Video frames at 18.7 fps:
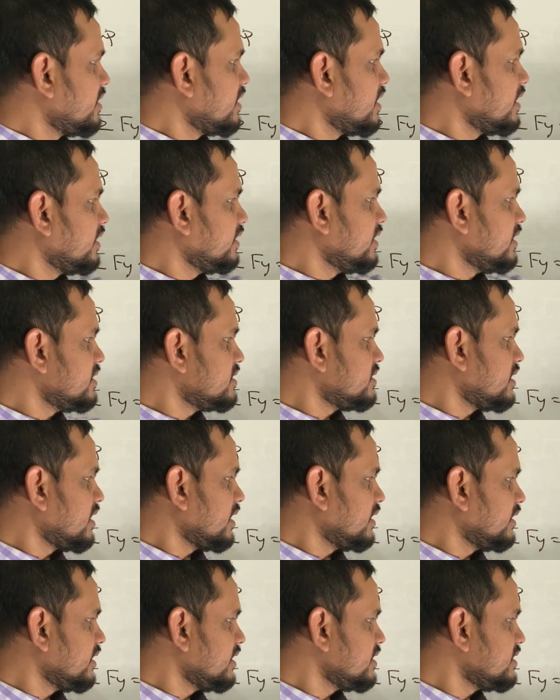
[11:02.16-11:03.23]
done, this
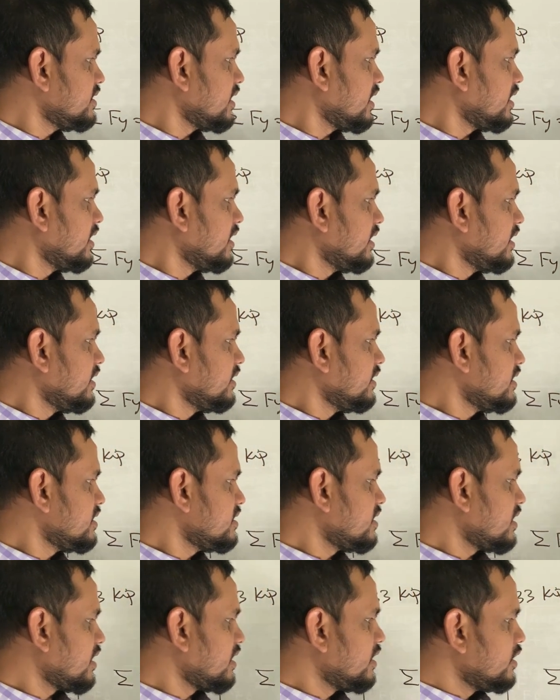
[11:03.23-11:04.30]
done, this done, this
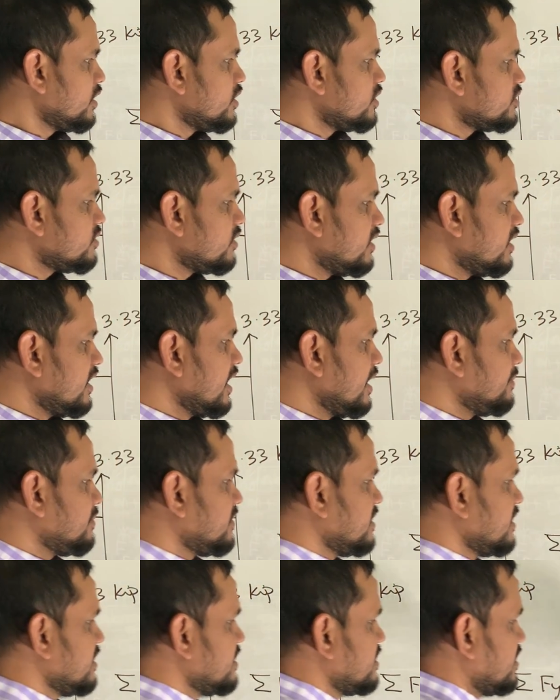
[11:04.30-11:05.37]
done. So left
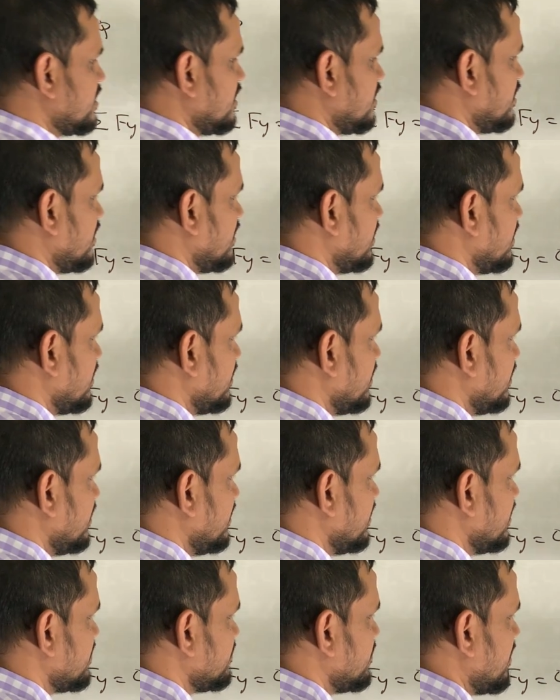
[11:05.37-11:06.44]
is
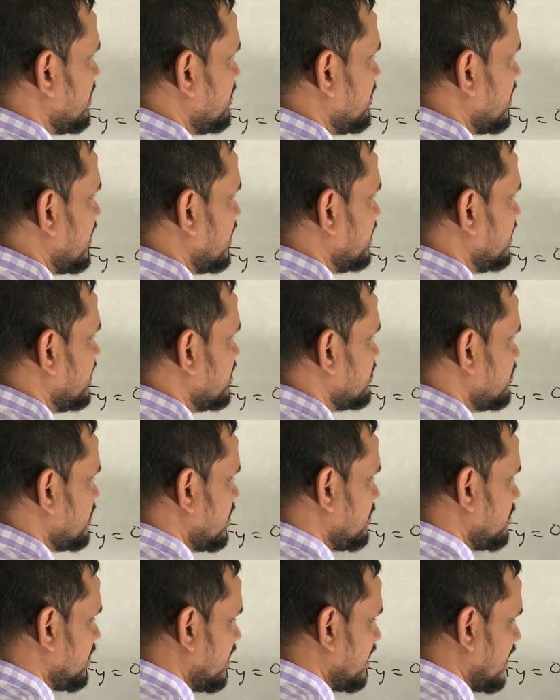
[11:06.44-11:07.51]
this member,
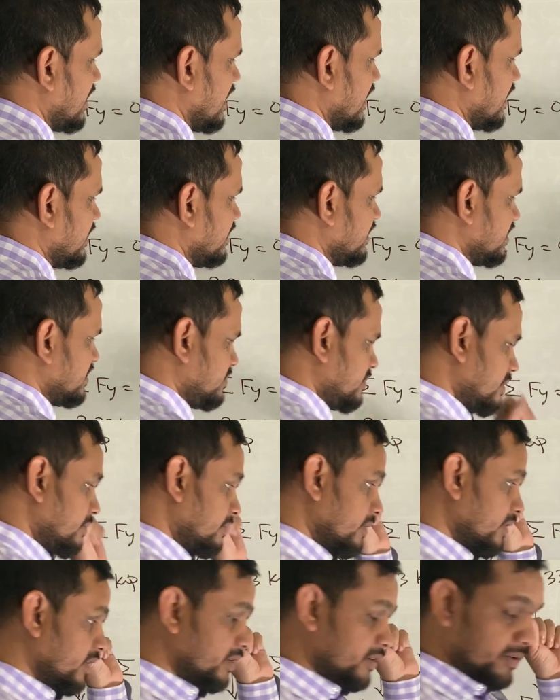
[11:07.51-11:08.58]
and this
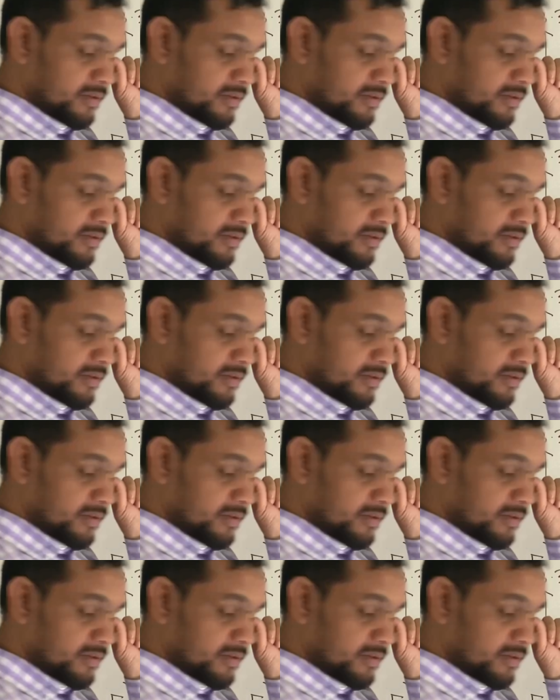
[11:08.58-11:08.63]
member.